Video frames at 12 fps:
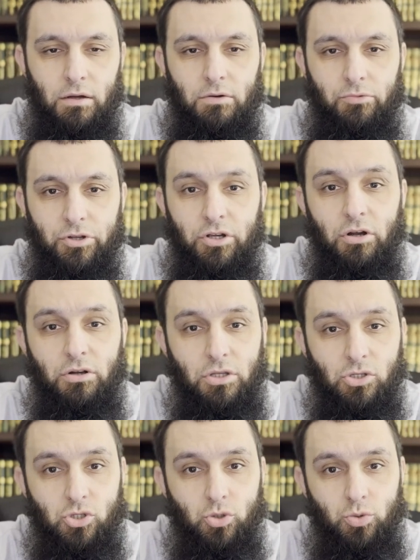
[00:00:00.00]

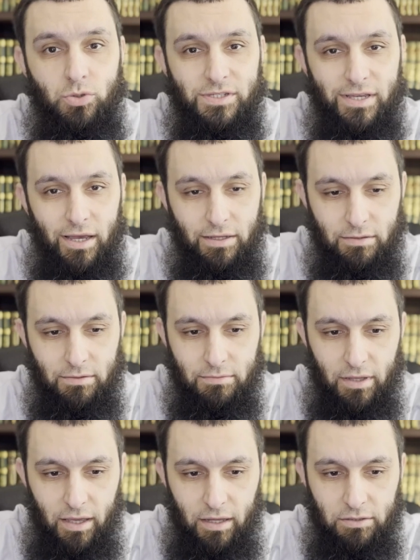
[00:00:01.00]
Regarding suicide
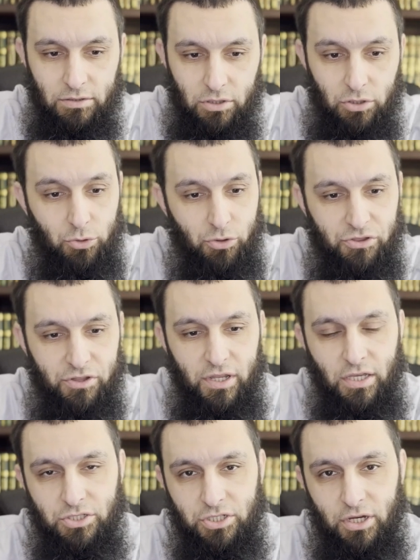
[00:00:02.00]
and
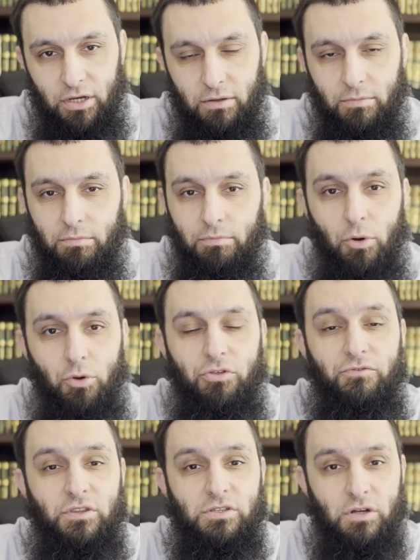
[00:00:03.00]
euthanasia, both
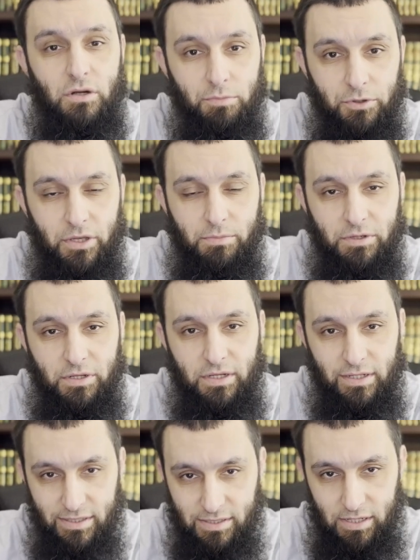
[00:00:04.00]
of these are prohibited
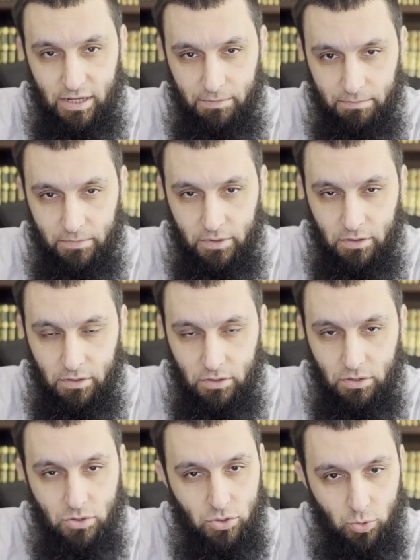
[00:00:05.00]
in Islam.
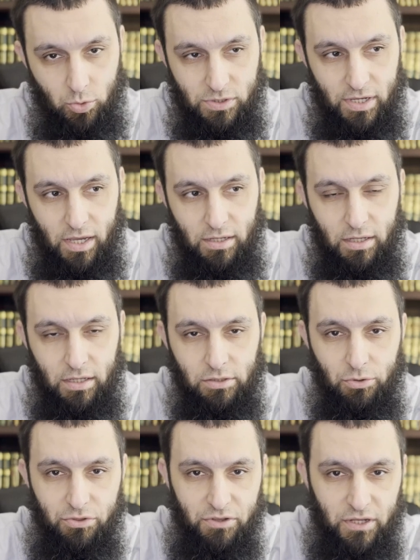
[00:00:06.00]
Suicide and
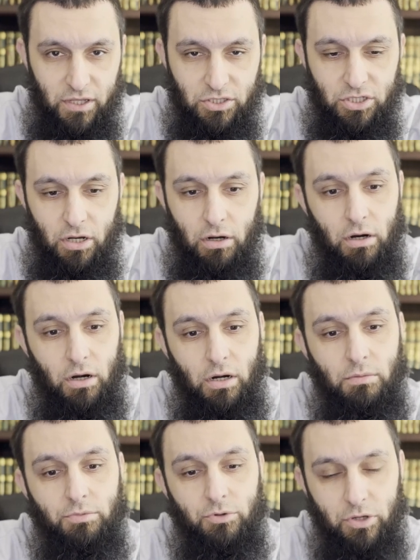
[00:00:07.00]
euthanasia
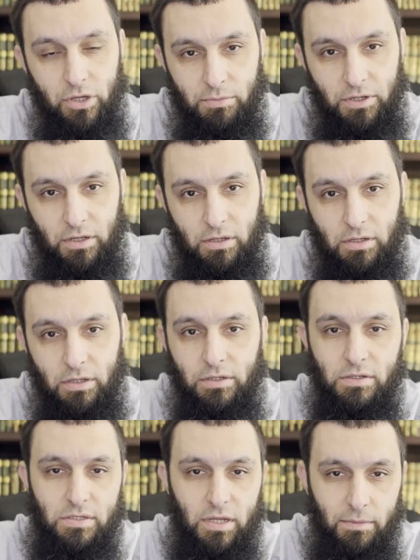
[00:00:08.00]
are prohibited in
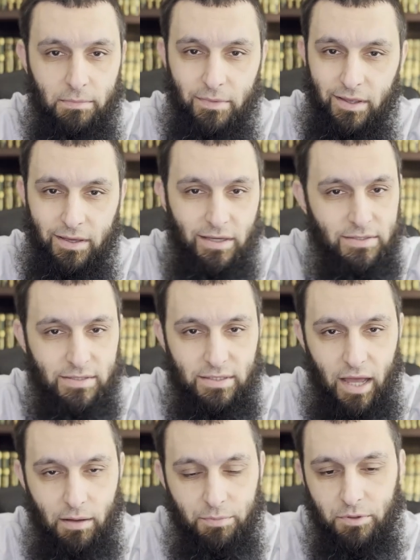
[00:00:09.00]
Islam. It's
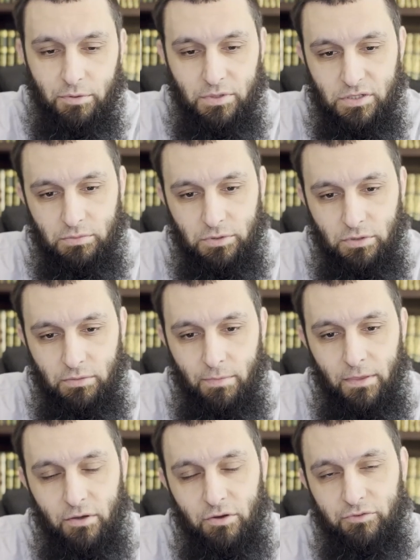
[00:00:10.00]
not permissible
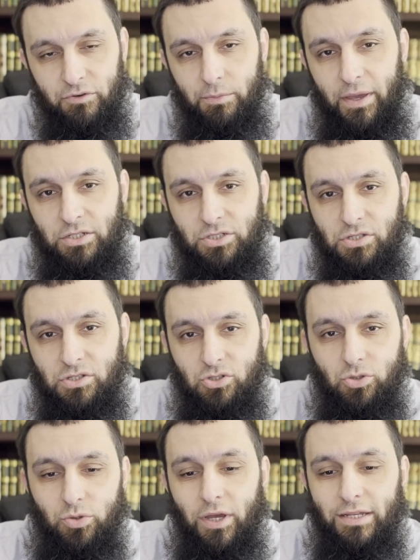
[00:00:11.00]
for patients
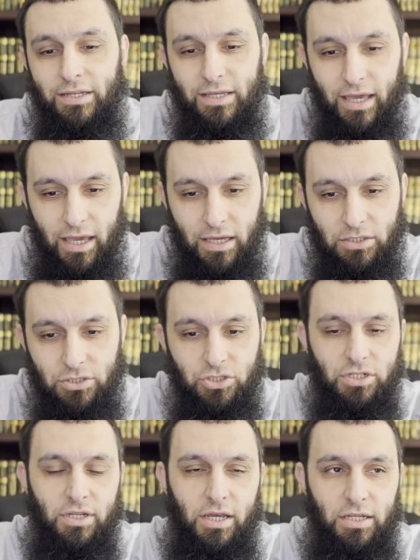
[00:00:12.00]
to engage
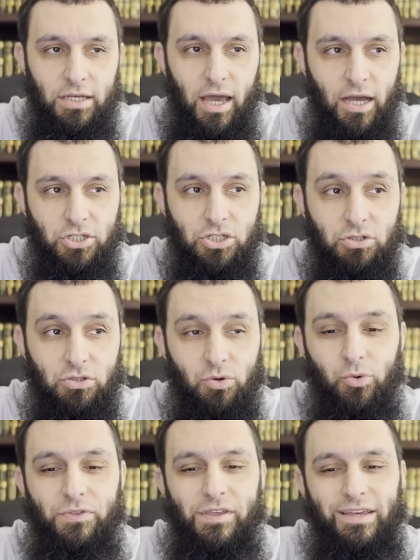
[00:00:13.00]
in any action
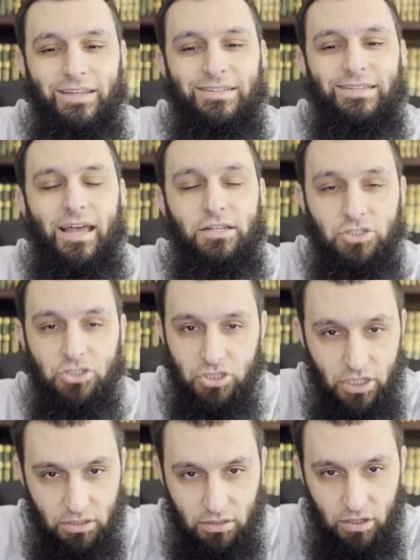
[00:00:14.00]
with the
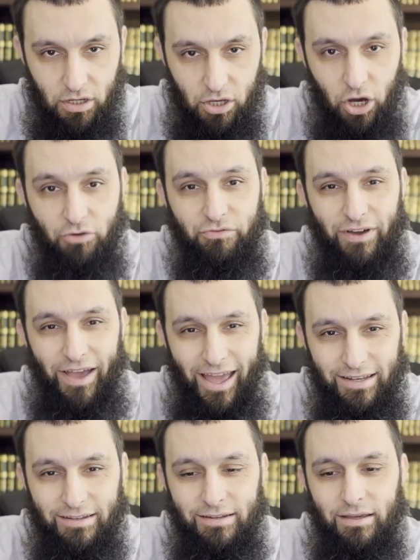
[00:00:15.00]
intention of
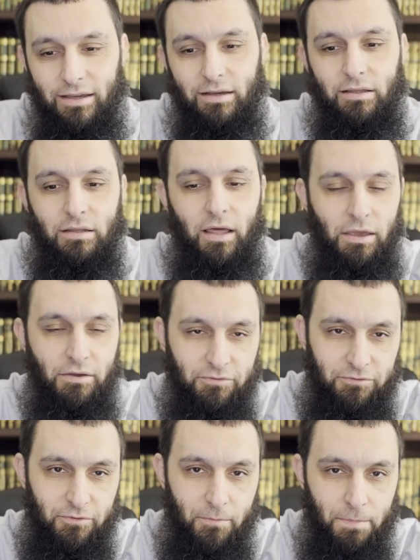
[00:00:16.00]
ending
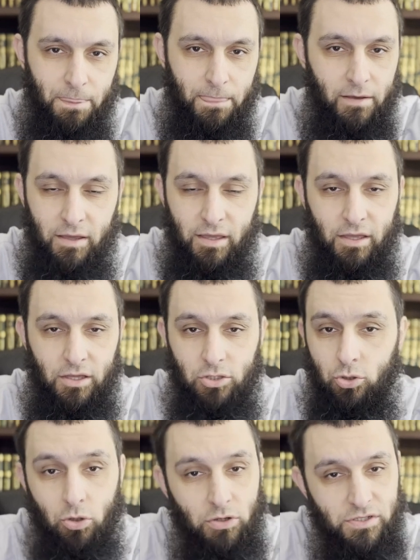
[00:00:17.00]
life,
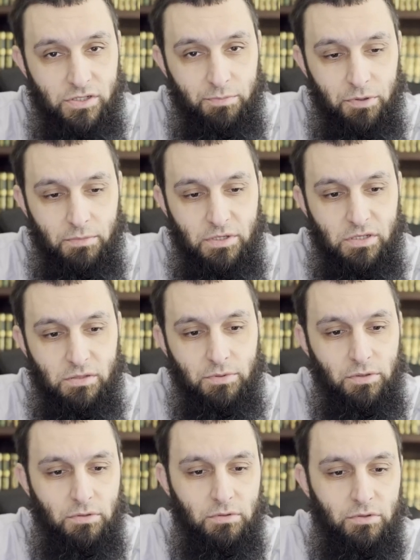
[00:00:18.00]
nor is it
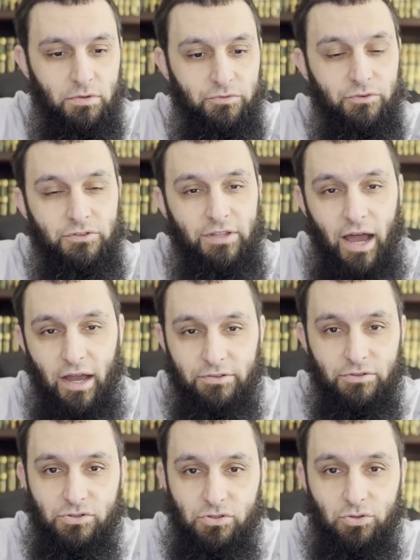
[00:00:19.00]
permissible for
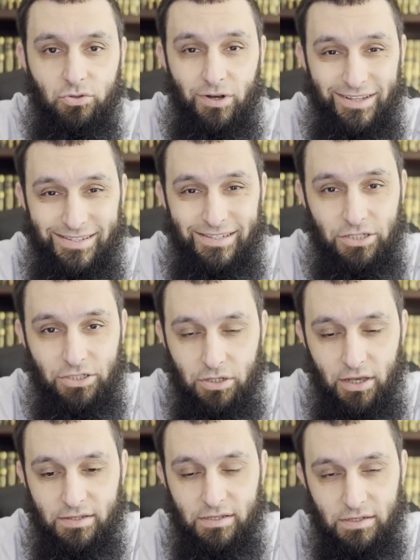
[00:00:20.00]
doctors to
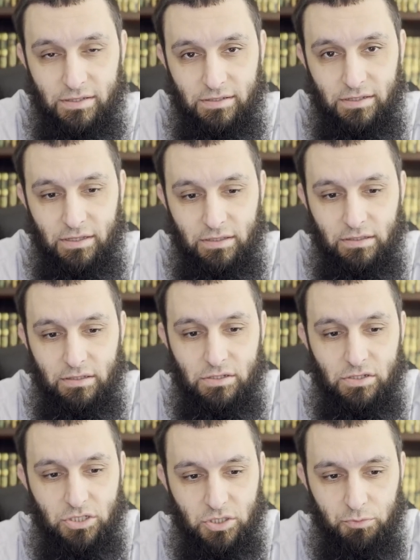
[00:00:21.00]
assist in
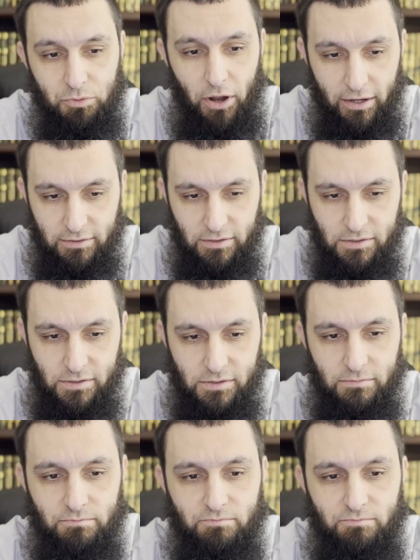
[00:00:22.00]
such practice.